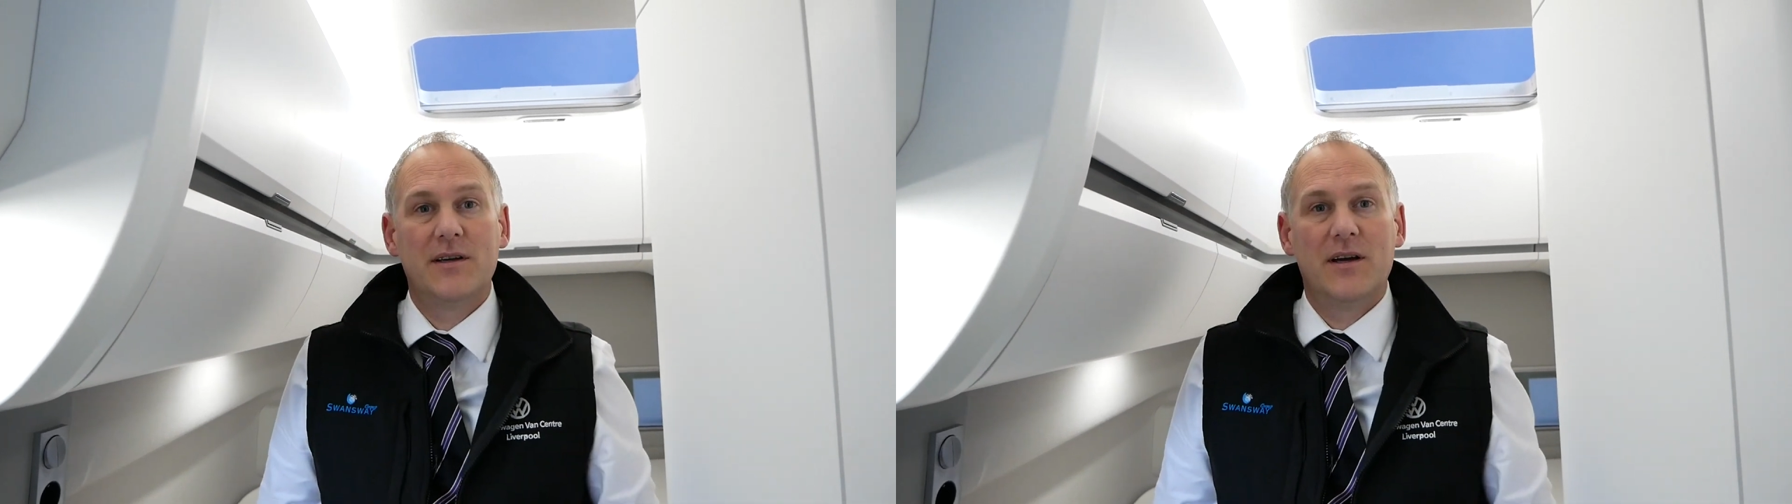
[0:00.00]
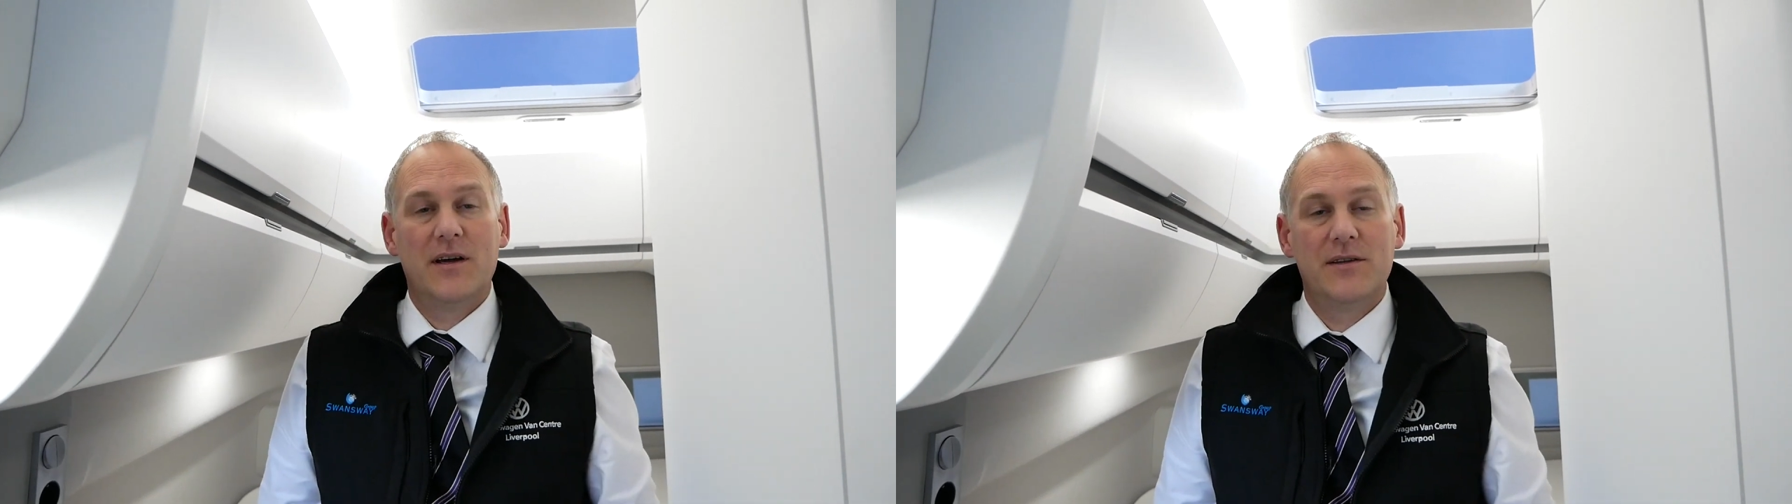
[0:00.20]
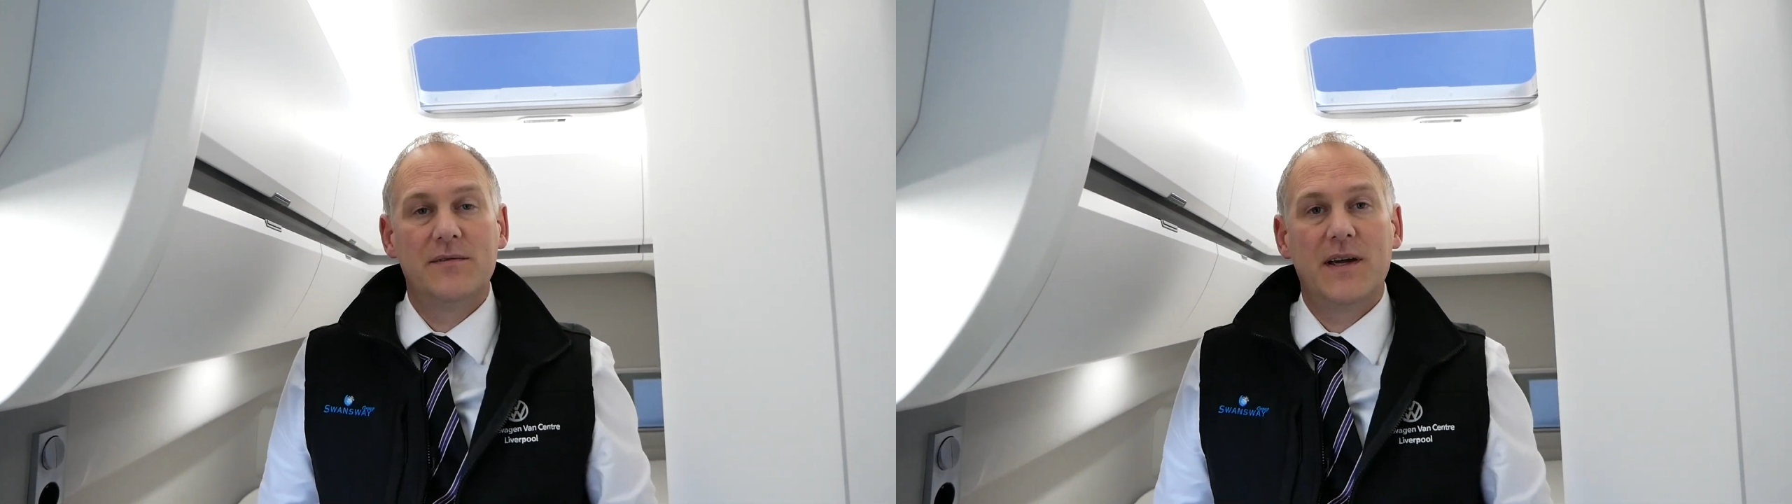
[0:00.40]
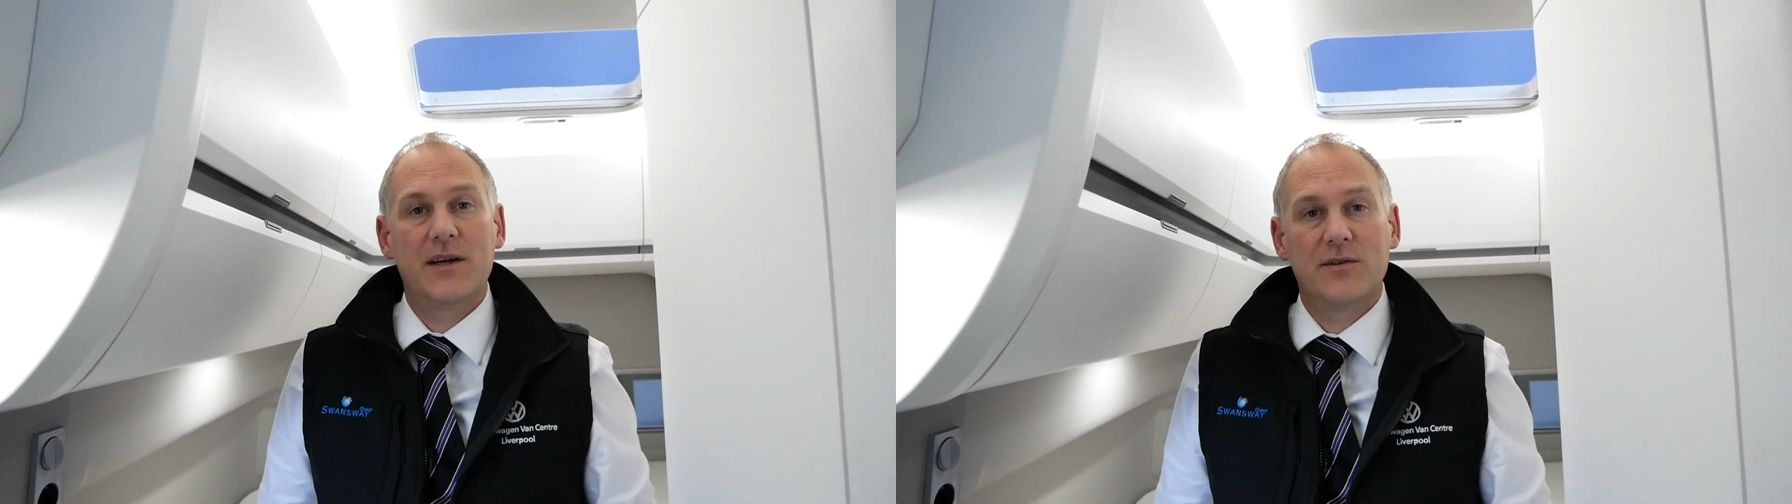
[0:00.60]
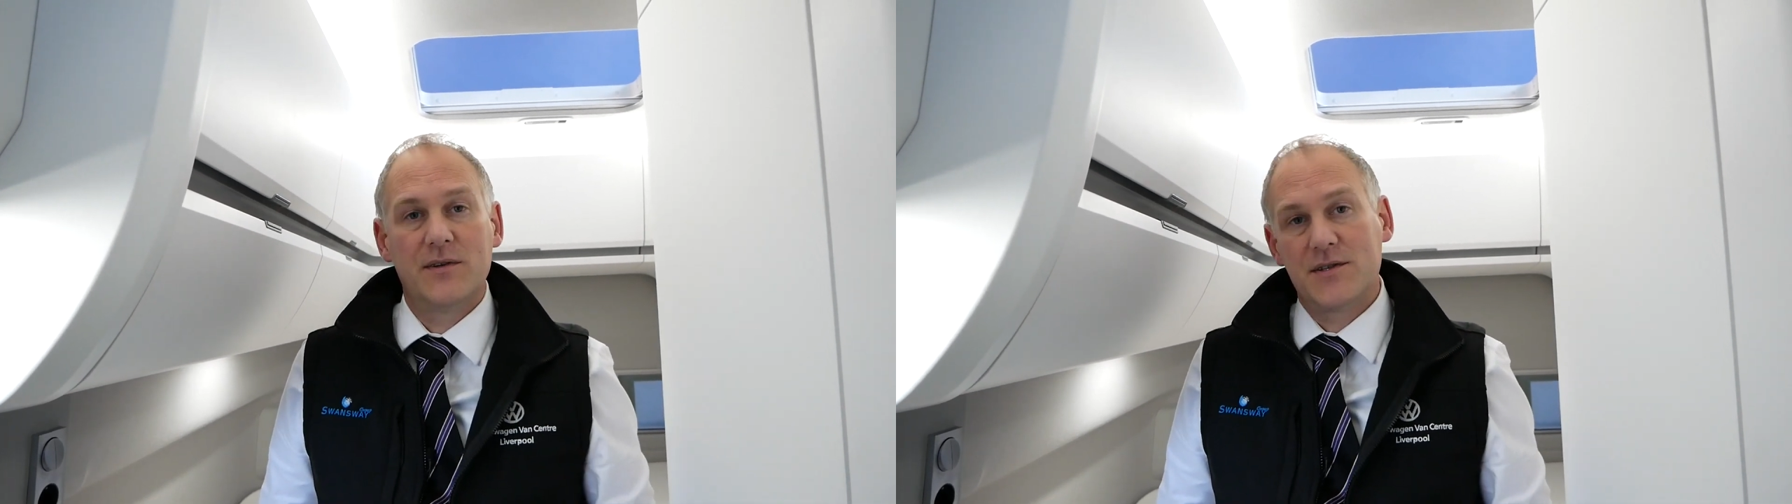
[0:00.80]
of the
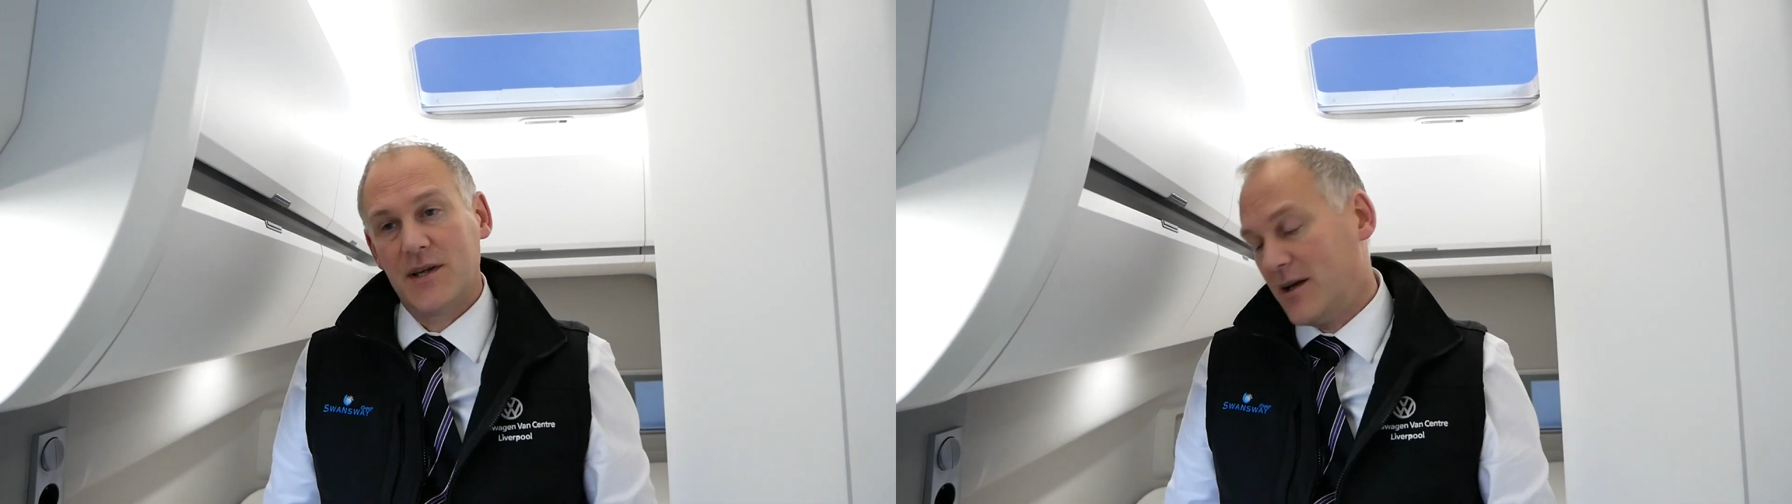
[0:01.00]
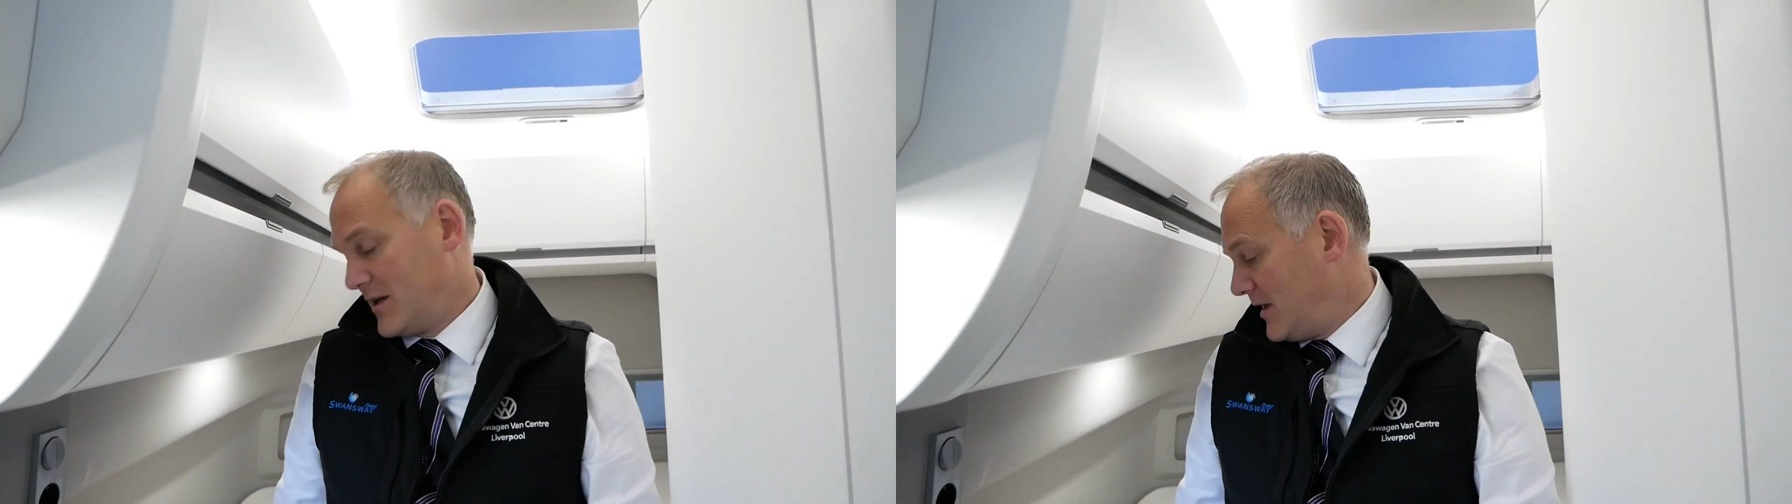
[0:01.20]
vehicle that's there.